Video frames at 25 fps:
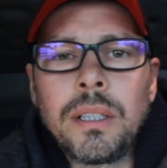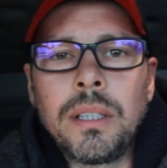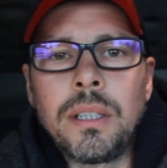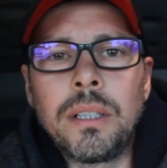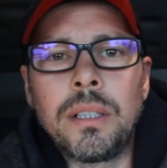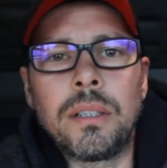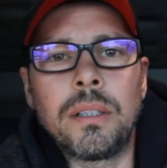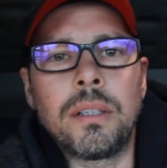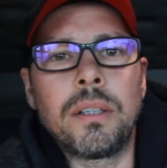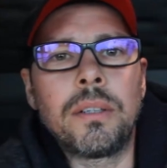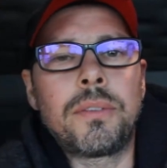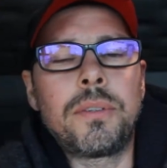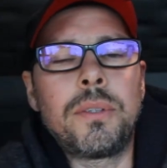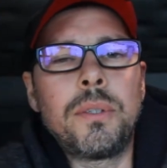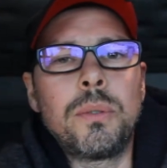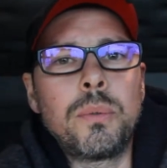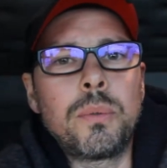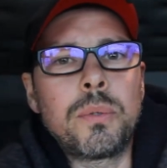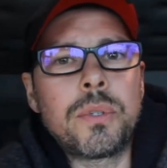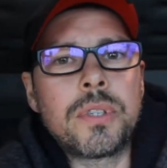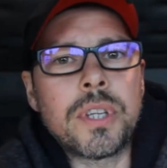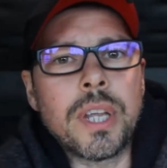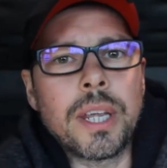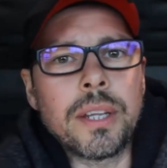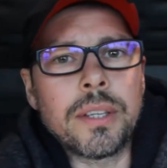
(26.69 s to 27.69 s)
in a
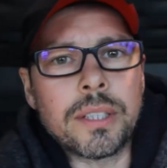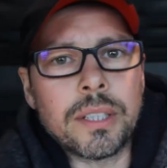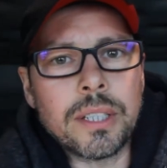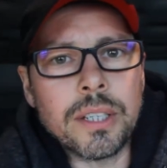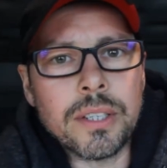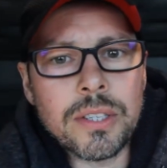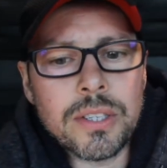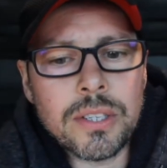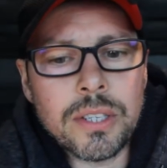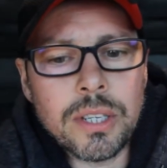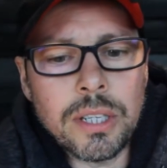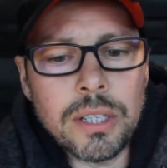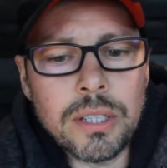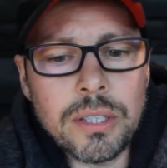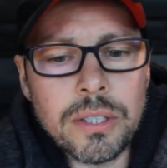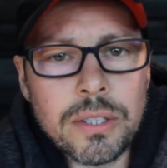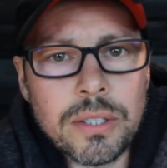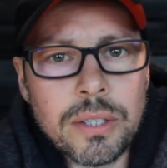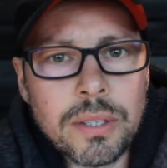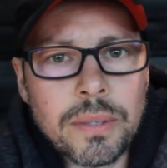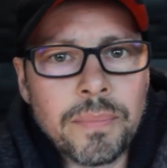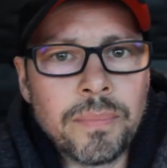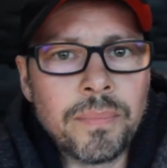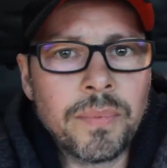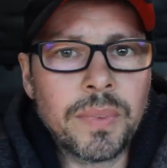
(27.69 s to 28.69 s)
few
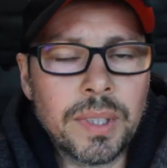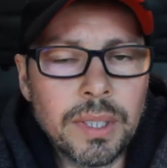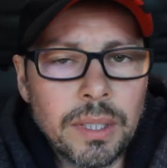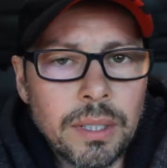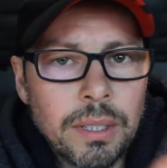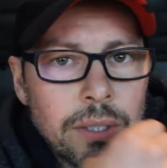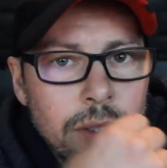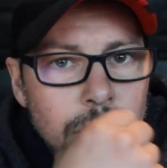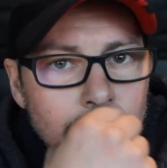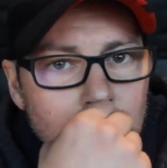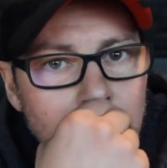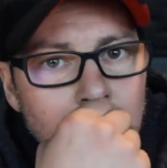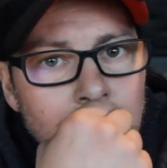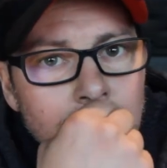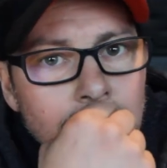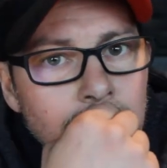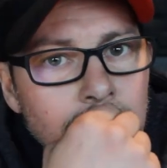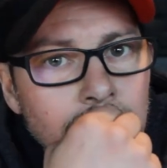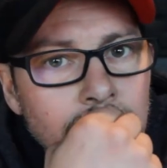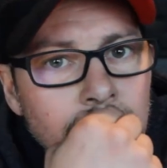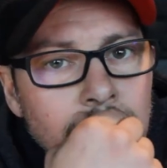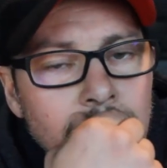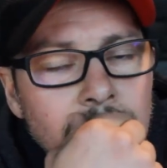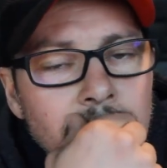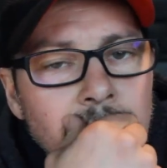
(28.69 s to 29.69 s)
sentences, which
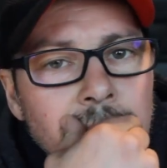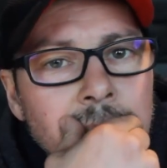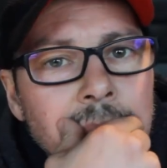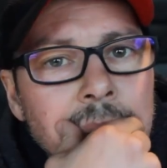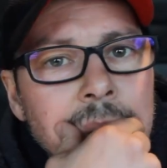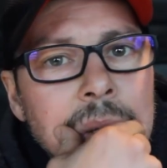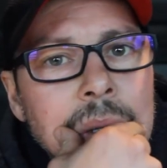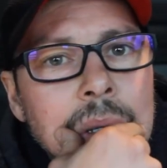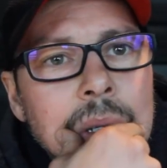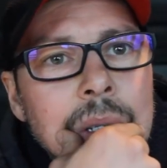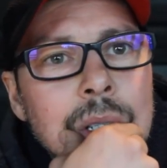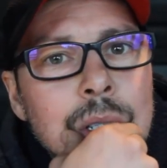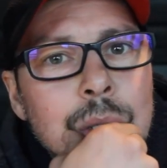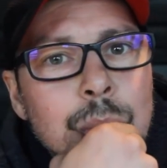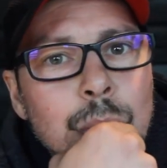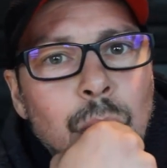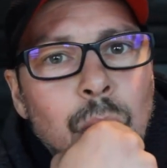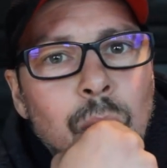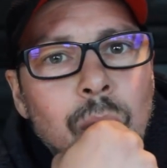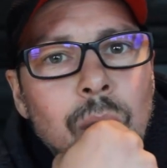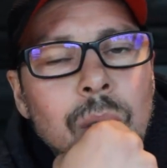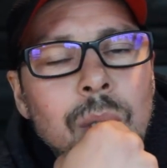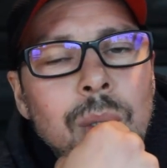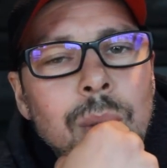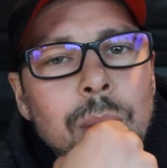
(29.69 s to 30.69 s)

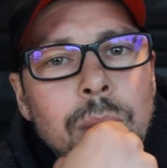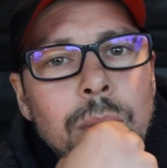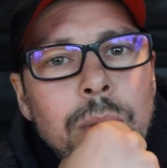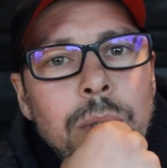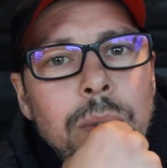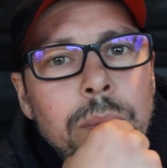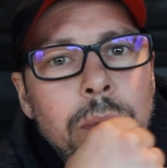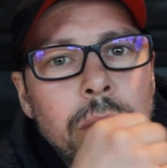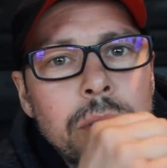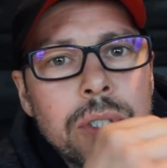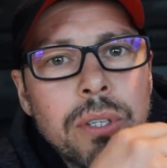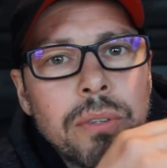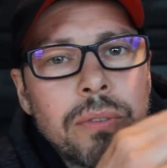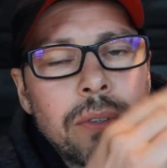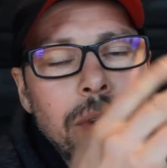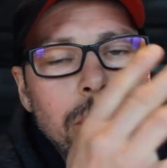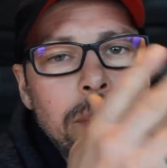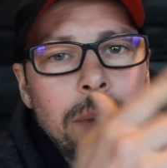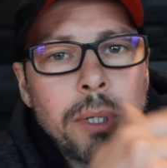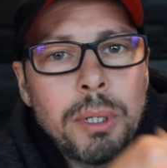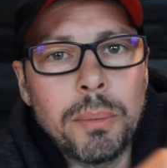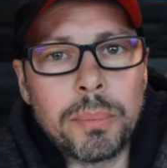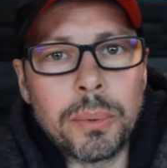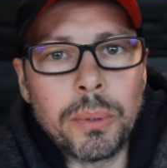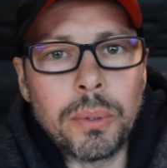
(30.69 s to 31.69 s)
small, most of
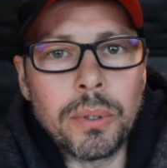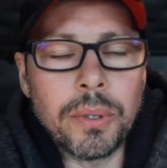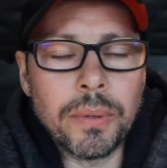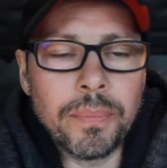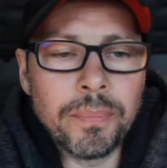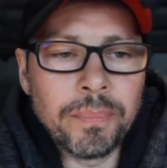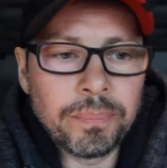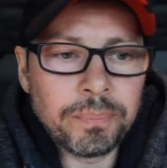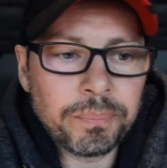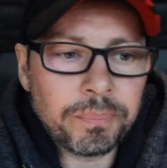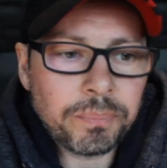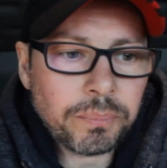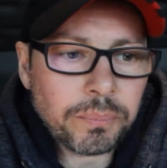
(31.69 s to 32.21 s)
the people,